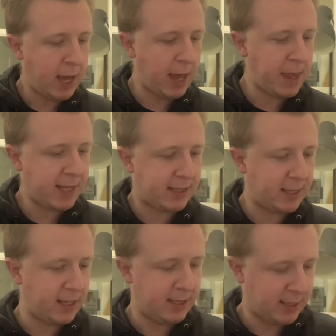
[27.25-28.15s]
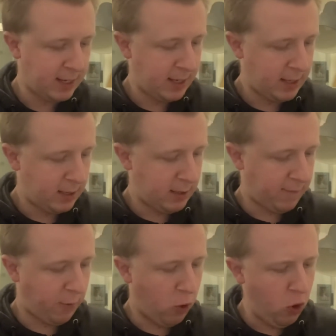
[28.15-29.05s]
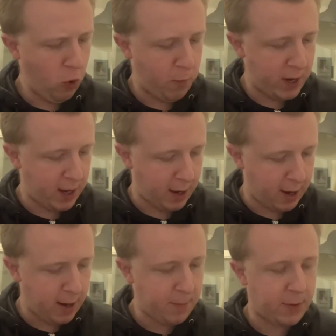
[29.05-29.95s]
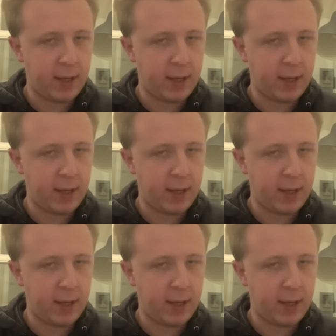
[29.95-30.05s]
And this is, open it up.